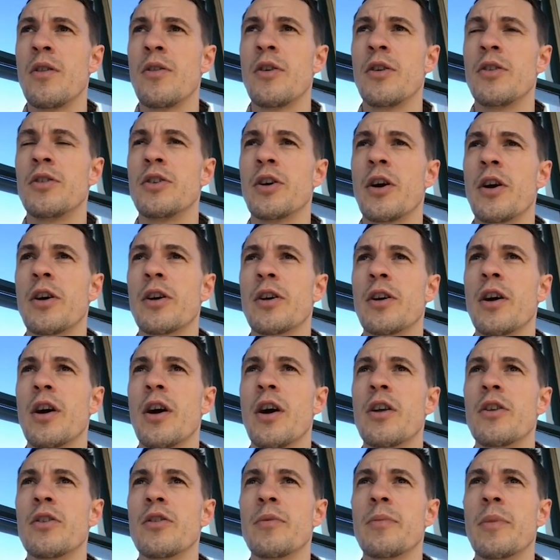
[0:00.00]
the dark
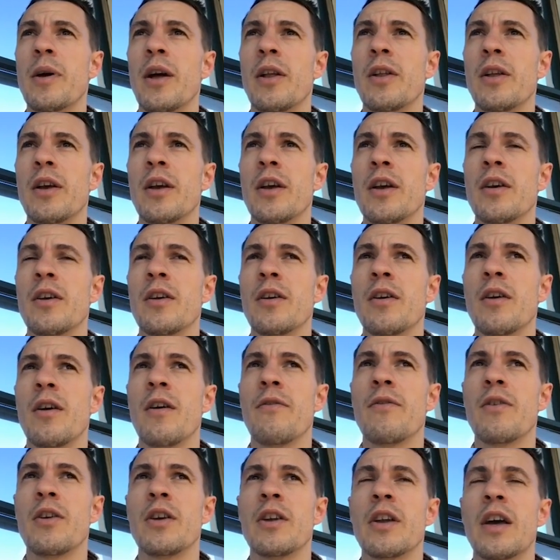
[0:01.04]
underbelly
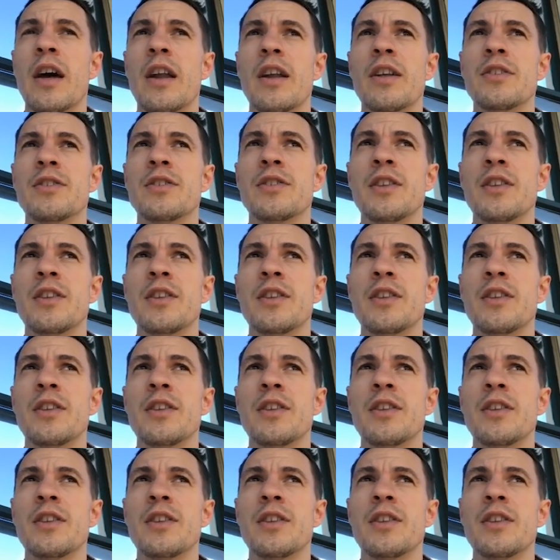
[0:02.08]
of the United